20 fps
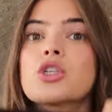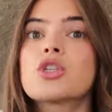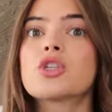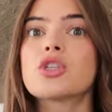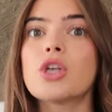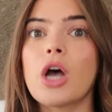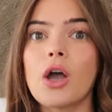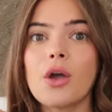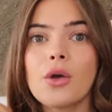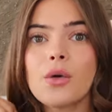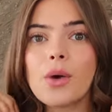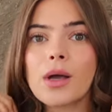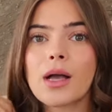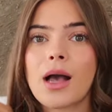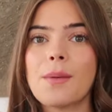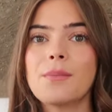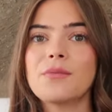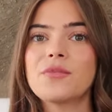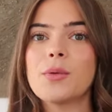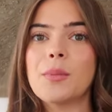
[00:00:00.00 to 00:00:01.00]
so
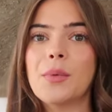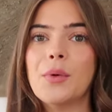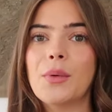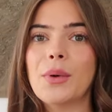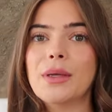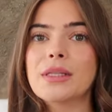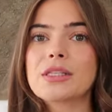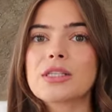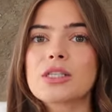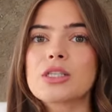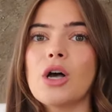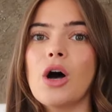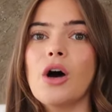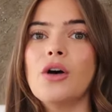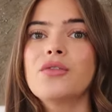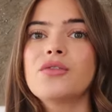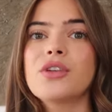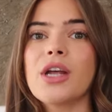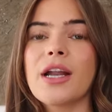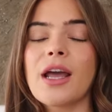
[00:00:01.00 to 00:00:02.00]
comfortable and
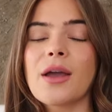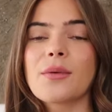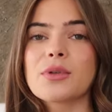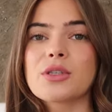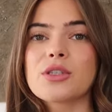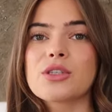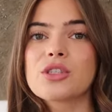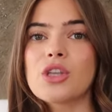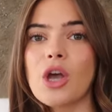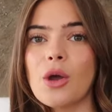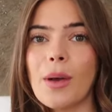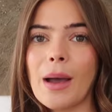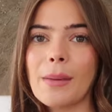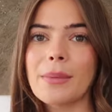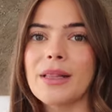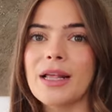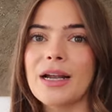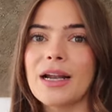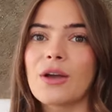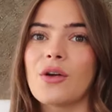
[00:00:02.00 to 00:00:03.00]
soft and I was so
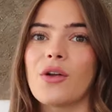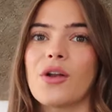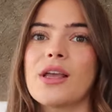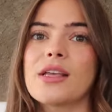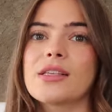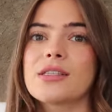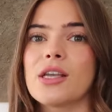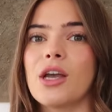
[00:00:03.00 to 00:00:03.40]
happy that I got it.